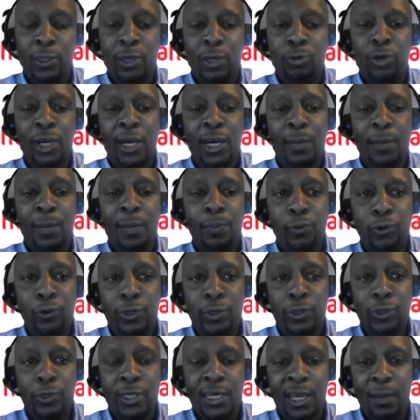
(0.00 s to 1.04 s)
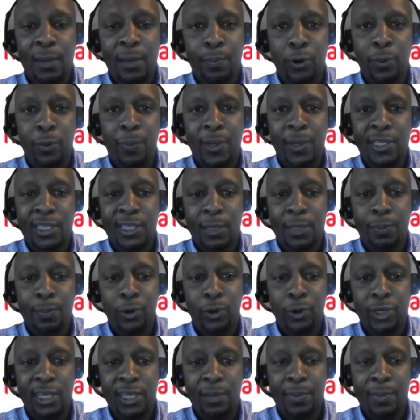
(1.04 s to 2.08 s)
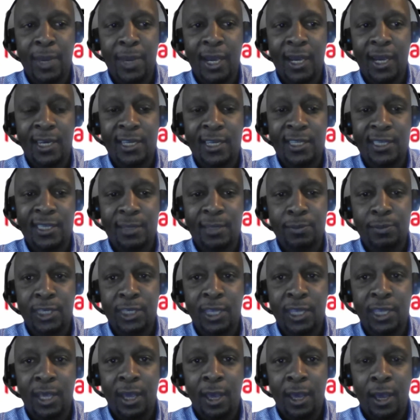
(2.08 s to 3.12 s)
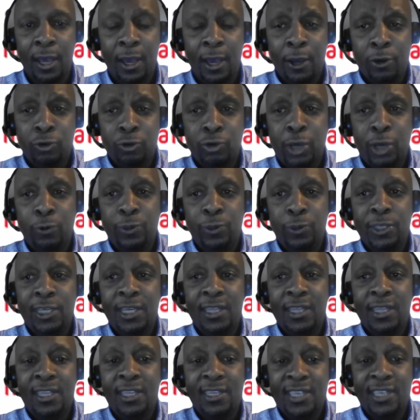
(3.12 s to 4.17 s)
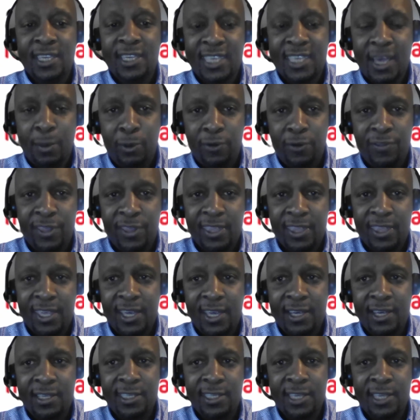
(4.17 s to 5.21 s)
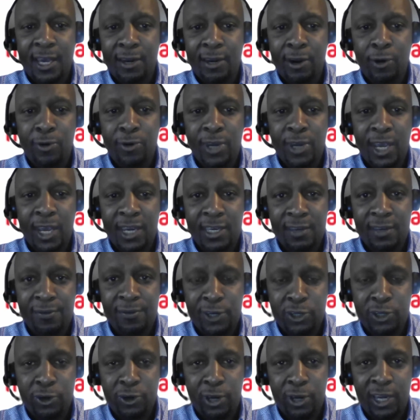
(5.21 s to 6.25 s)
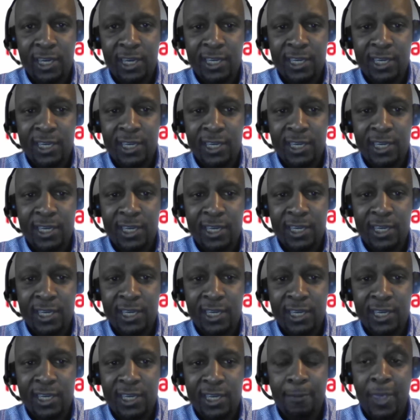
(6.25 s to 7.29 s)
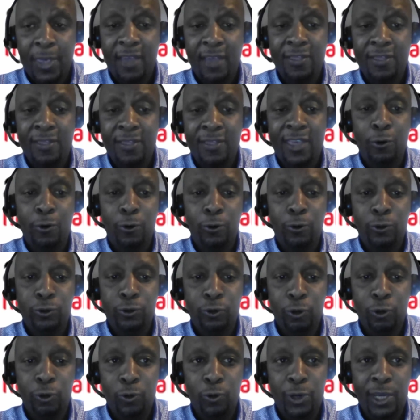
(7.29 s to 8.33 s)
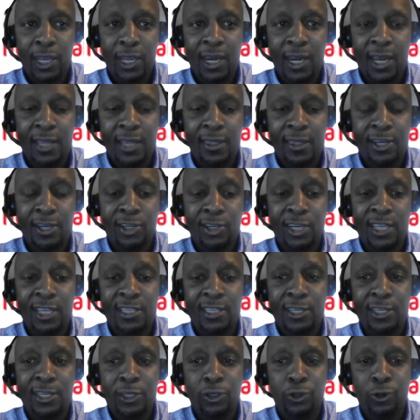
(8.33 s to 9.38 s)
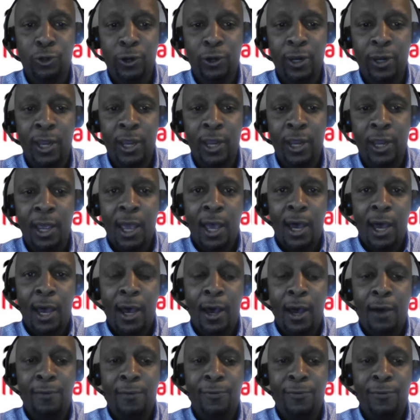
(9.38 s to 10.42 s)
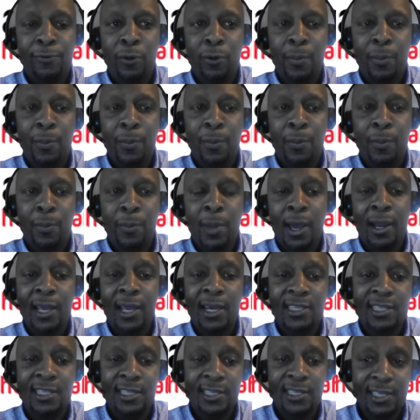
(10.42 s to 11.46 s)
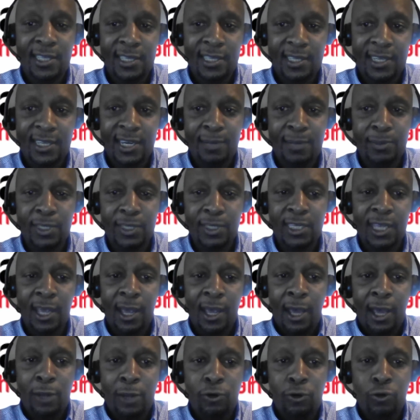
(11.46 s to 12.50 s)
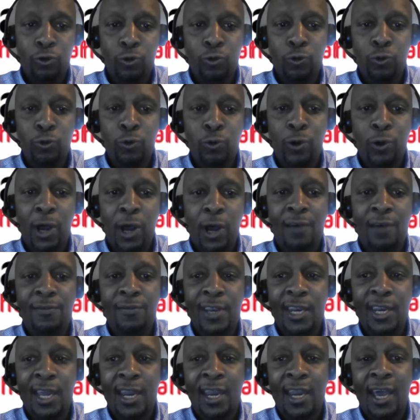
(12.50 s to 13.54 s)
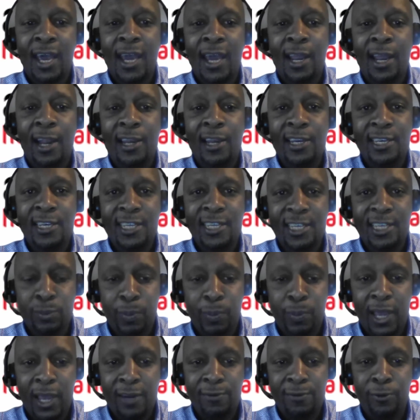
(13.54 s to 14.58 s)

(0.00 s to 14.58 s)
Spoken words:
so that we can put in proper supporting mechanisms? So I would say these are some of the things around artificial intelligence, and then also looking at the transition from legacy systems to having an analytics